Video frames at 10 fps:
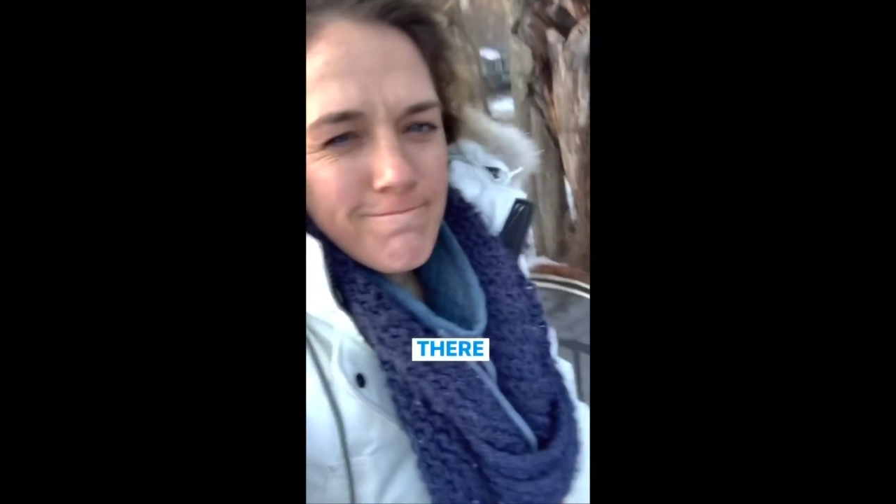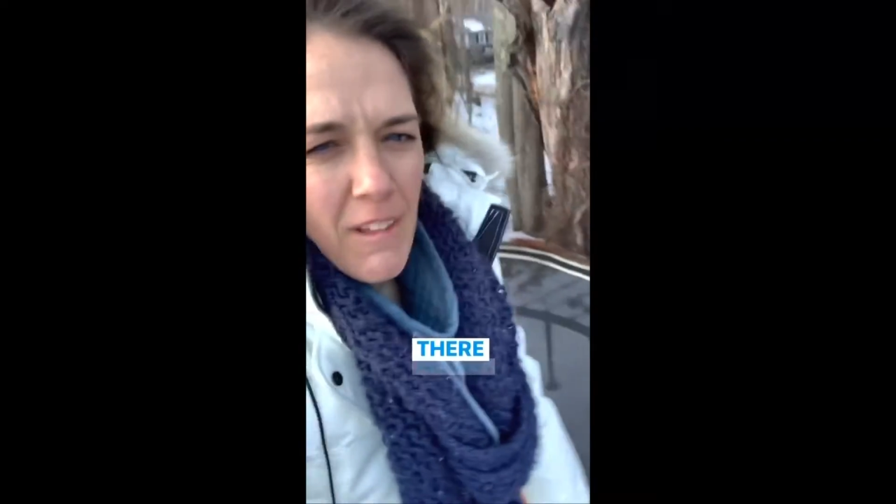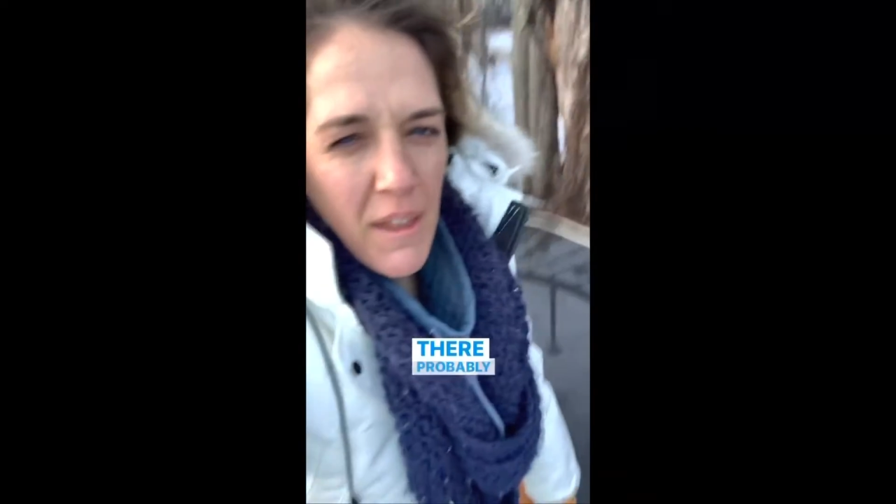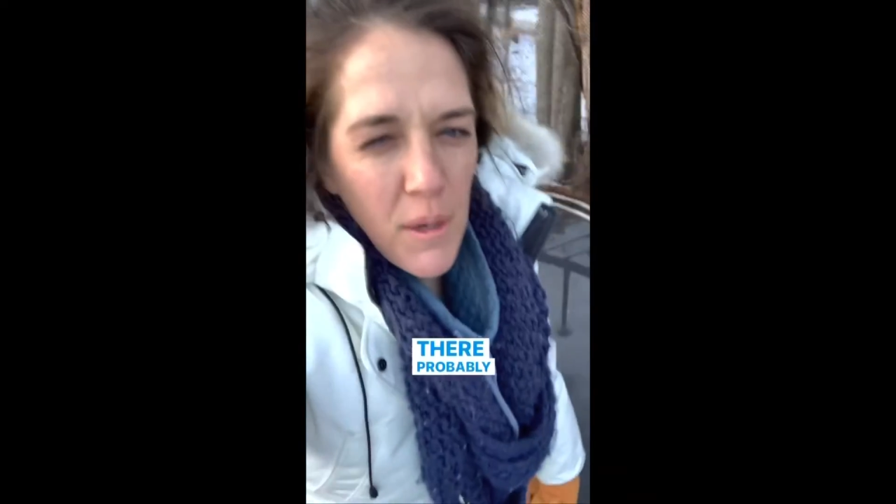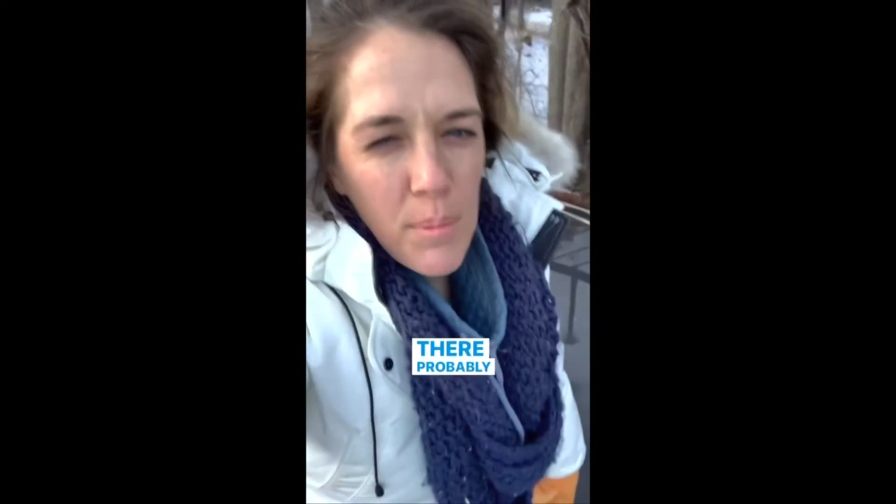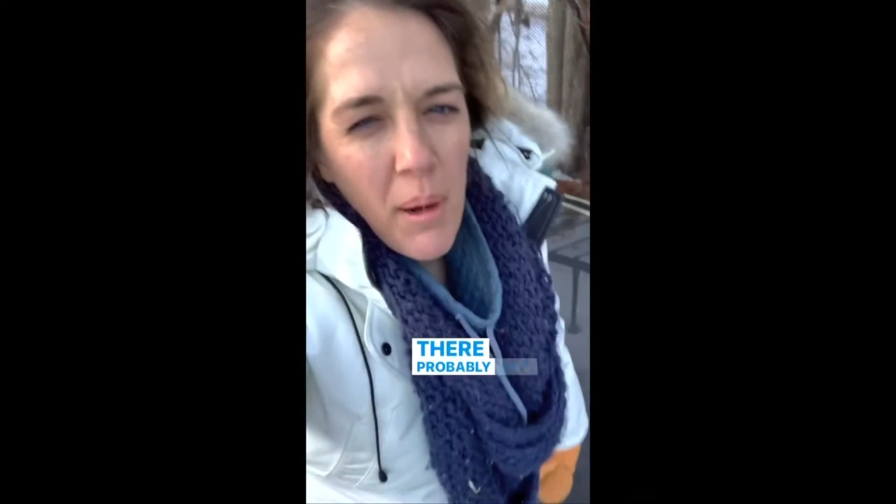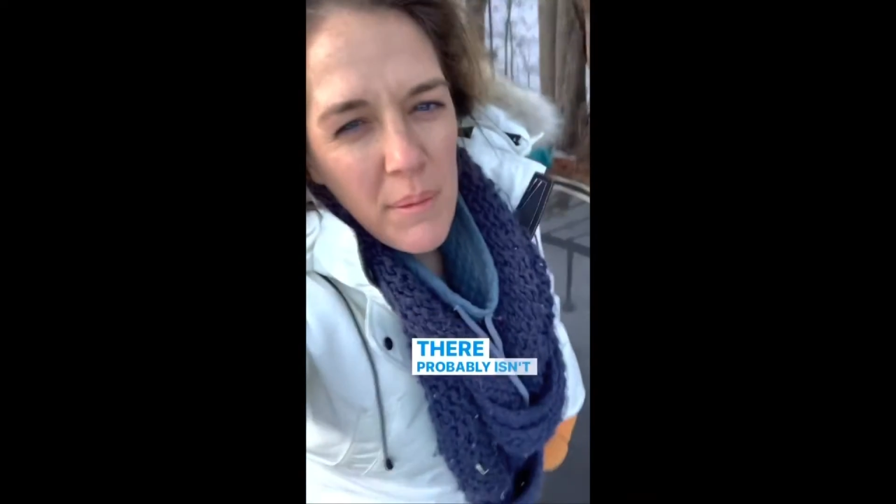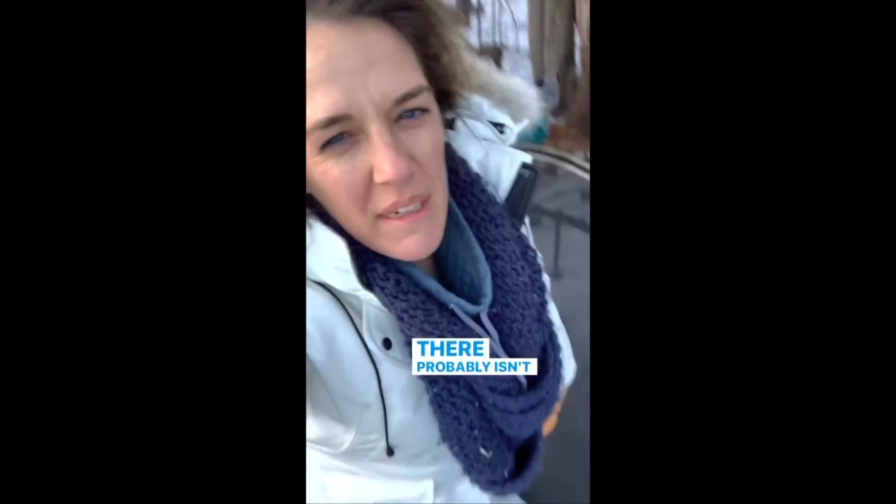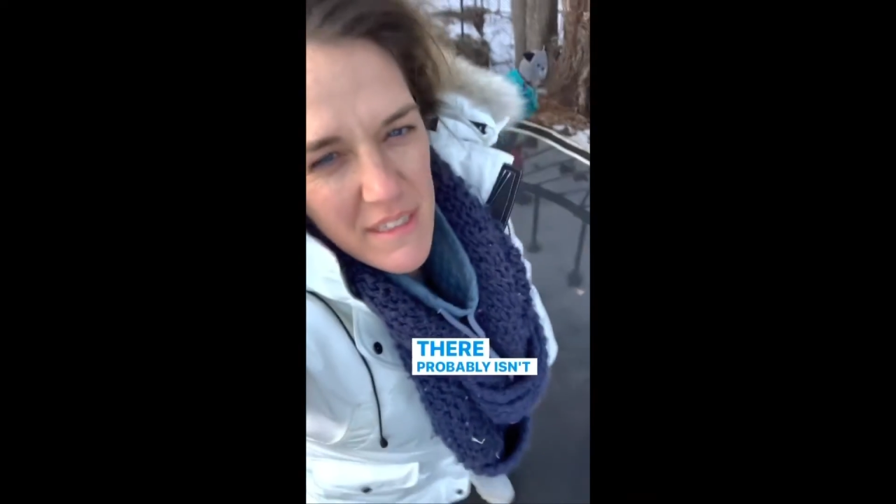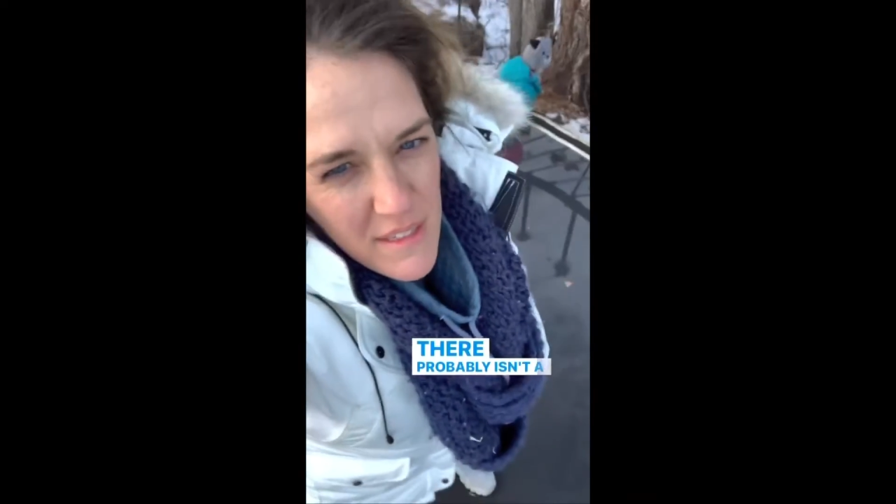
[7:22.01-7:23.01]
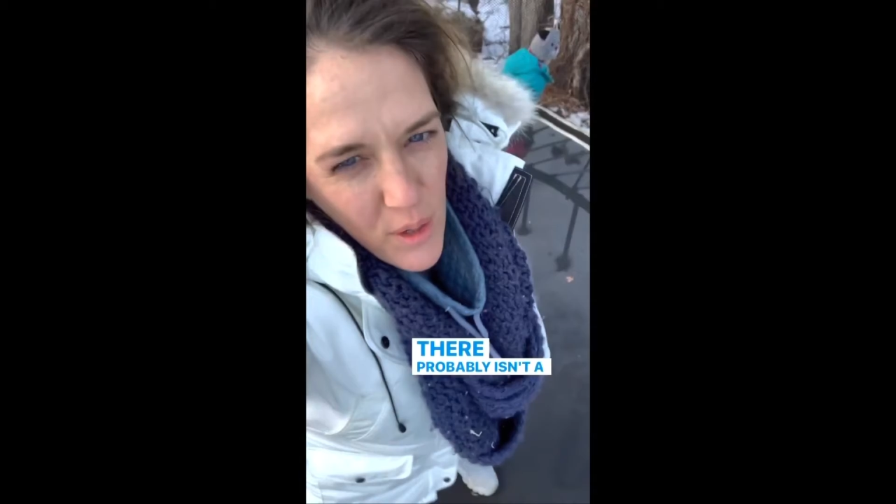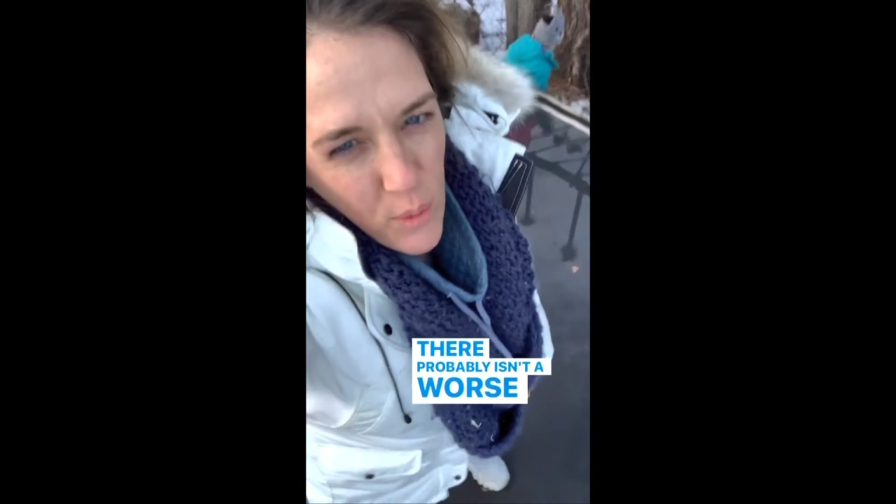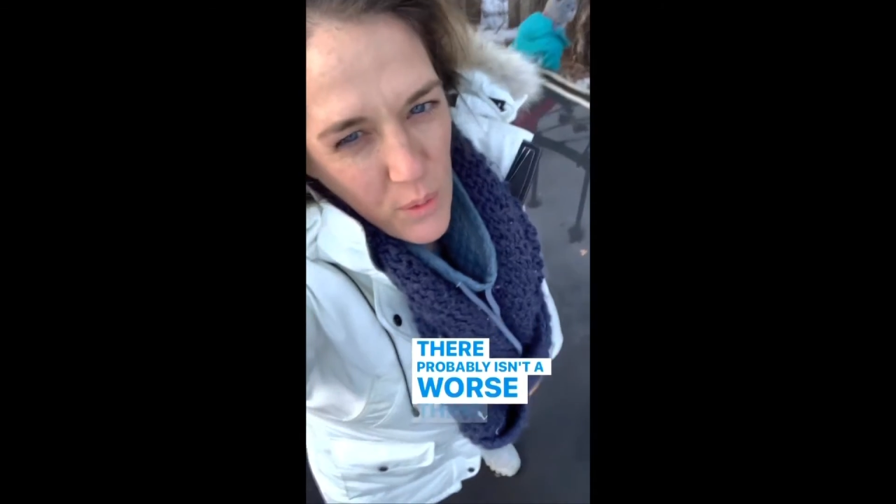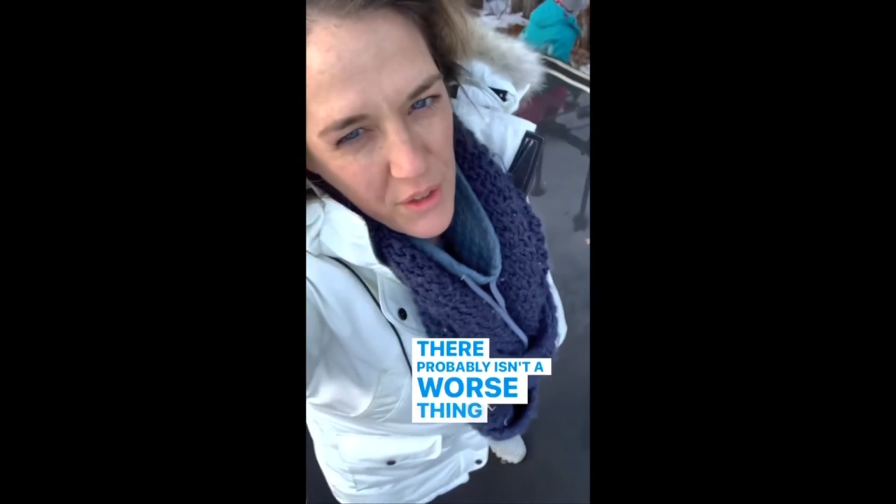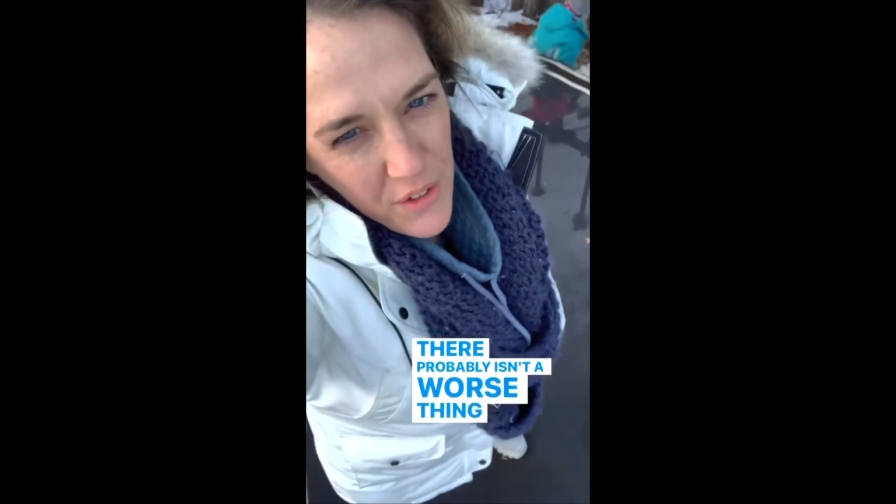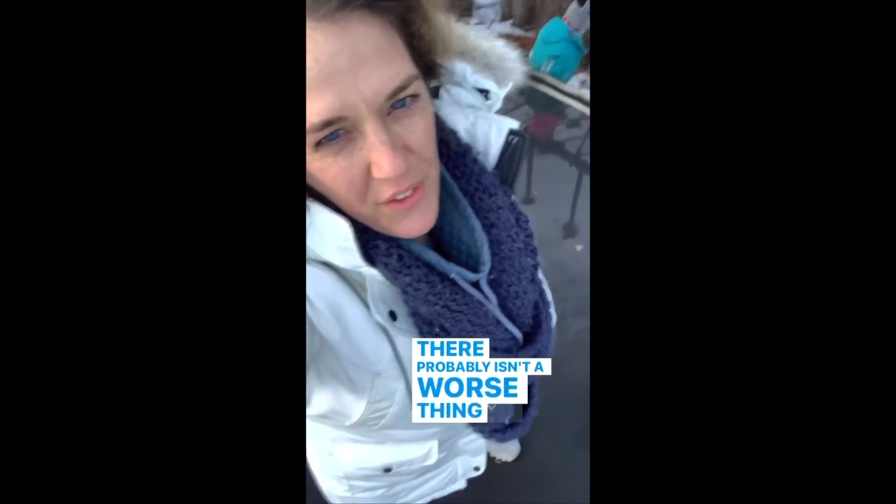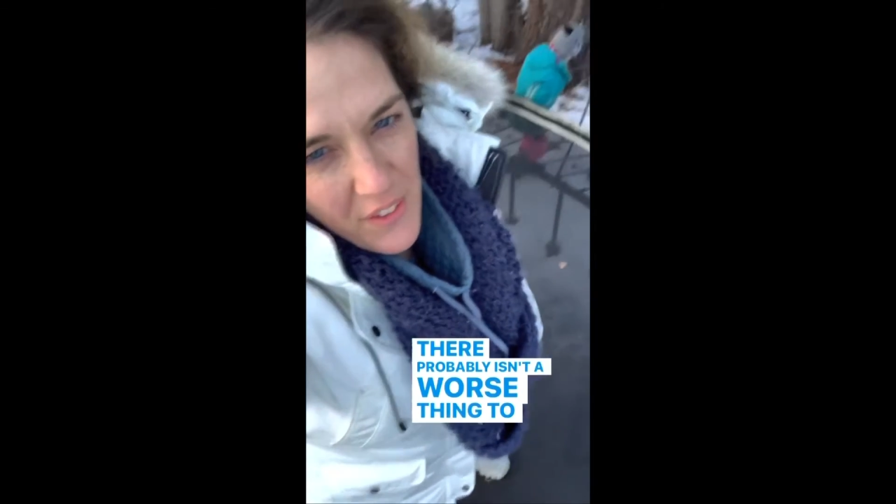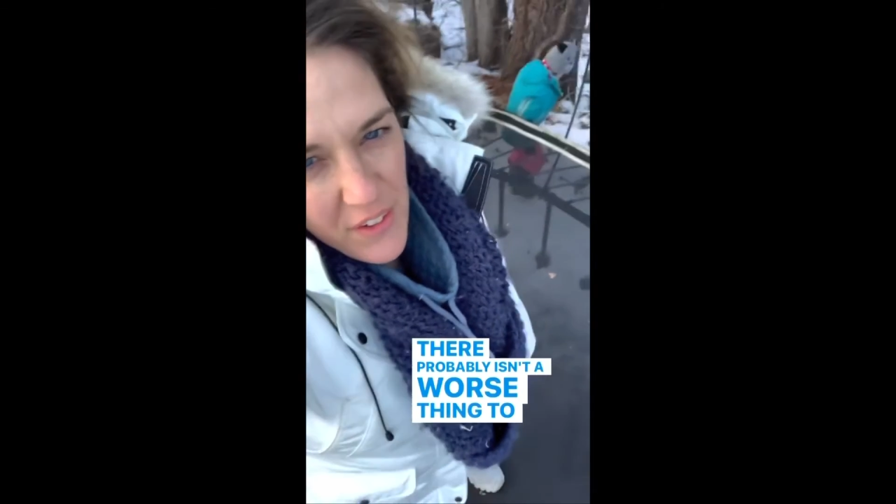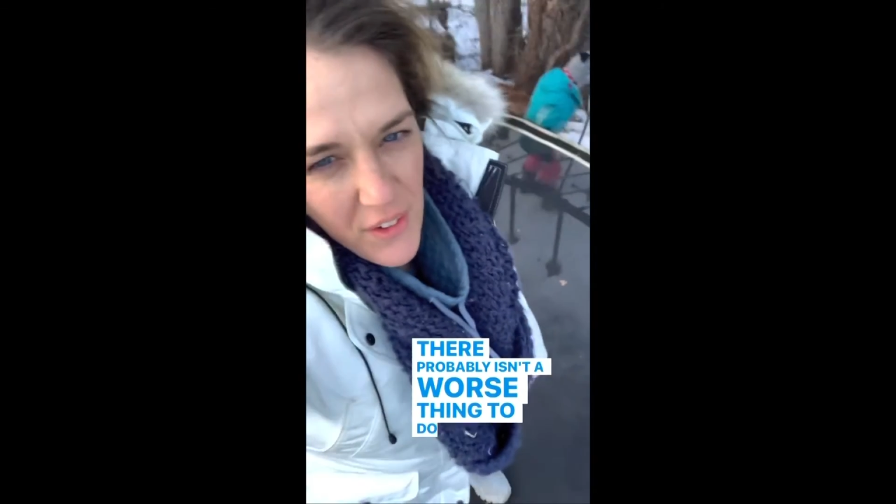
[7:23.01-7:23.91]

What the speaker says: And there probably isn't a worse thing to